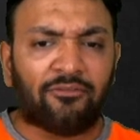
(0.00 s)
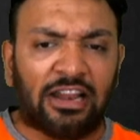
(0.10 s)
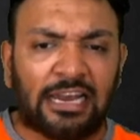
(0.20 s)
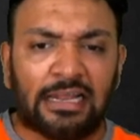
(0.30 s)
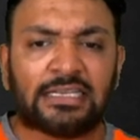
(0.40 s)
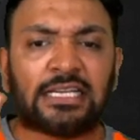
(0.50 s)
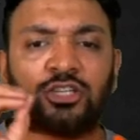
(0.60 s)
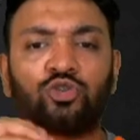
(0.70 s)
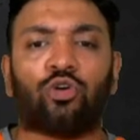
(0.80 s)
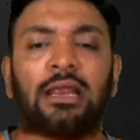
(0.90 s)
very recent
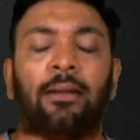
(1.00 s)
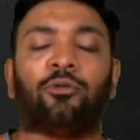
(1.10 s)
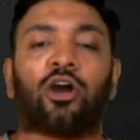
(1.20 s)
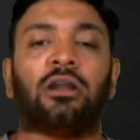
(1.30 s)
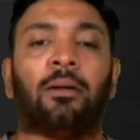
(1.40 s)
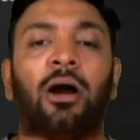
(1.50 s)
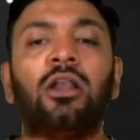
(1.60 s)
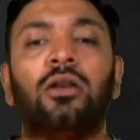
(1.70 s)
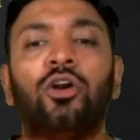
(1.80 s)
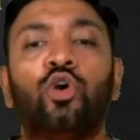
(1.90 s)
story I'm talking about.
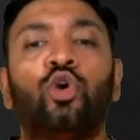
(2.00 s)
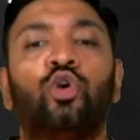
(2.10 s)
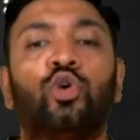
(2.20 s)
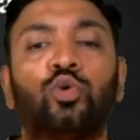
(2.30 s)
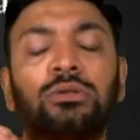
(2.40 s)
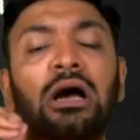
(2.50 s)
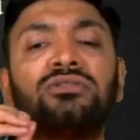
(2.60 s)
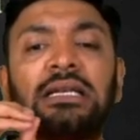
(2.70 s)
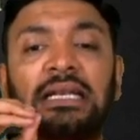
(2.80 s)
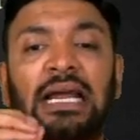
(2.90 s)

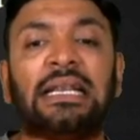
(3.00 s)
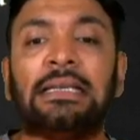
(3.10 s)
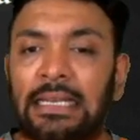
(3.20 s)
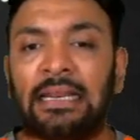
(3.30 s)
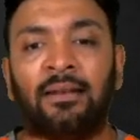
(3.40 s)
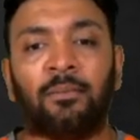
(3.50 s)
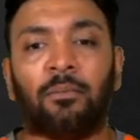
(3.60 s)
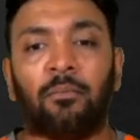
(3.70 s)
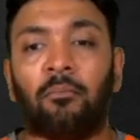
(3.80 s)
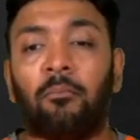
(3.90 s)
2019
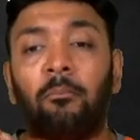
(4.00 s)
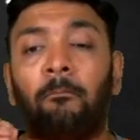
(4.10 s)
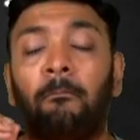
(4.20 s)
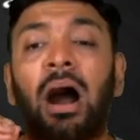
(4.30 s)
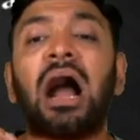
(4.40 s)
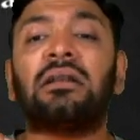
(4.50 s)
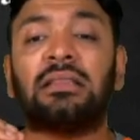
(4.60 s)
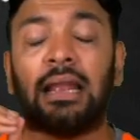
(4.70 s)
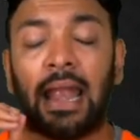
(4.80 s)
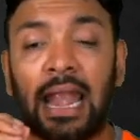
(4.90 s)
marked
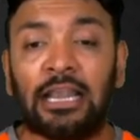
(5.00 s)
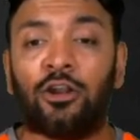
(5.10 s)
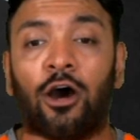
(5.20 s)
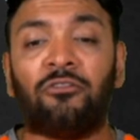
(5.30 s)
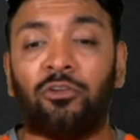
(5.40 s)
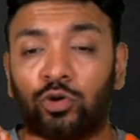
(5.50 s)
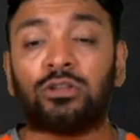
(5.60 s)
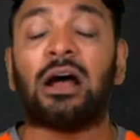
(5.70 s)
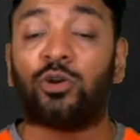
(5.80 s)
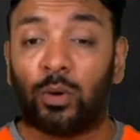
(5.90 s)
the end of
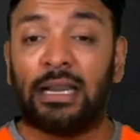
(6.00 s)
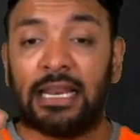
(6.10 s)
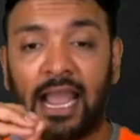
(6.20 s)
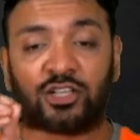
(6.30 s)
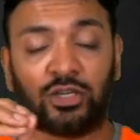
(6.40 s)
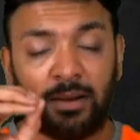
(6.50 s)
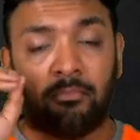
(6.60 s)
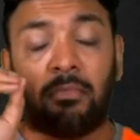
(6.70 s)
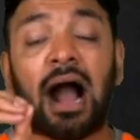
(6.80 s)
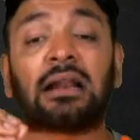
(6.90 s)
2020 actually
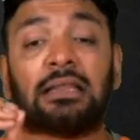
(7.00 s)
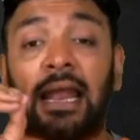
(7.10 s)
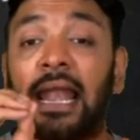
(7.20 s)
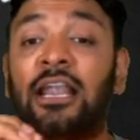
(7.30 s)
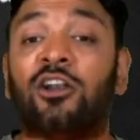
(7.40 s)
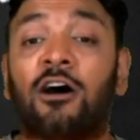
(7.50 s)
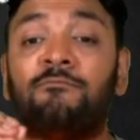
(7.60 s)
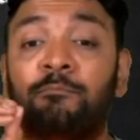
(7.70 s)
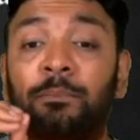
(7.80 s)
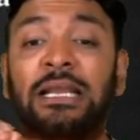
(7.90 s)
marked the end of
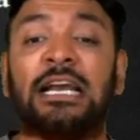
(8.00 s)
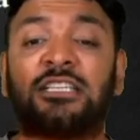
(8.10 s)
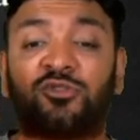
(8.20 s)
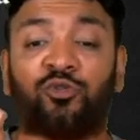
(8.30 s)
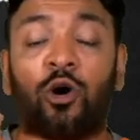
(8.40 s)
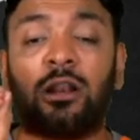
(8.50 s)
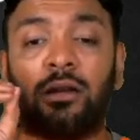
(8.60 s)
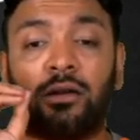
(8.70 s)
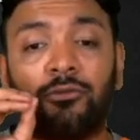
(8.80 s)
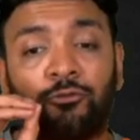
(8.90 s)
BS4
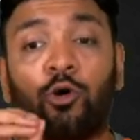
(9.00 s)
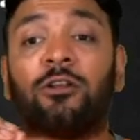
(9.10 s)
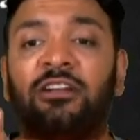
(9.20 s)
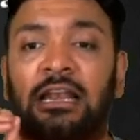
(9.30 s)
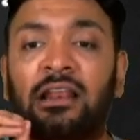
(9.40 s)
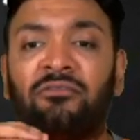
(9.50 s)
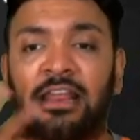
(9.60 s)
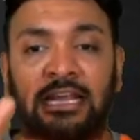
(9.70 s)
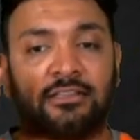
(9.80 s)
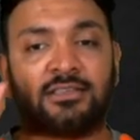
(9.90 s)
four-wheeler
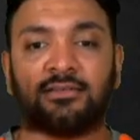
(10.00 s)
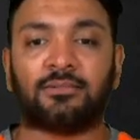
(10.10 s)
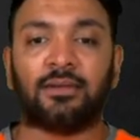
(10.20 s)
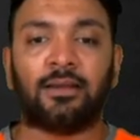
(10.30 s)
vehicles.